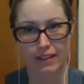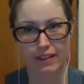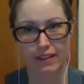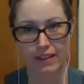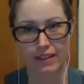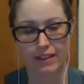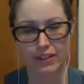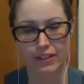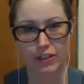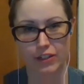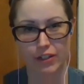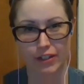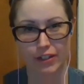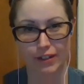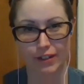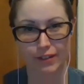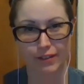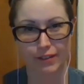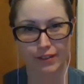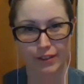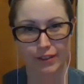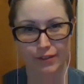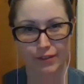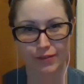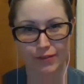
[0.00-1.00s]
and then you're
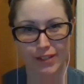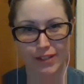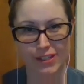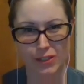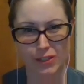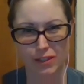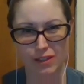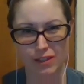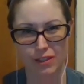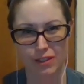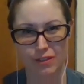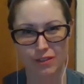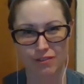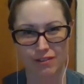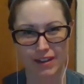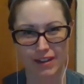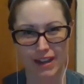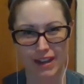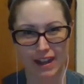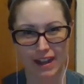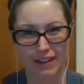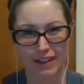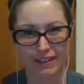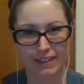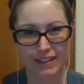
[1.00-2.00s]
faced with the
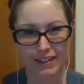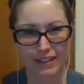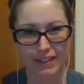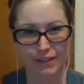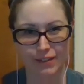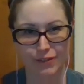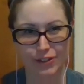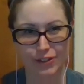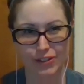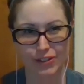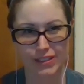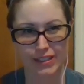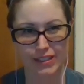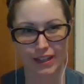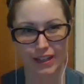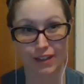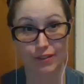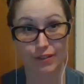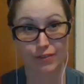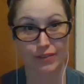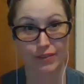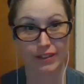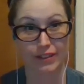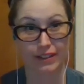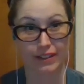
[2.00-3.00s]
reality of
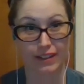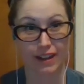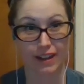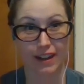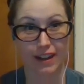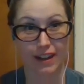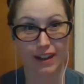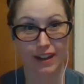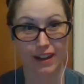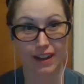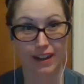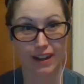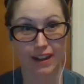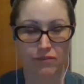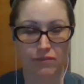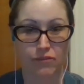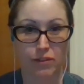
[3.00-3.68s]
yourself and God.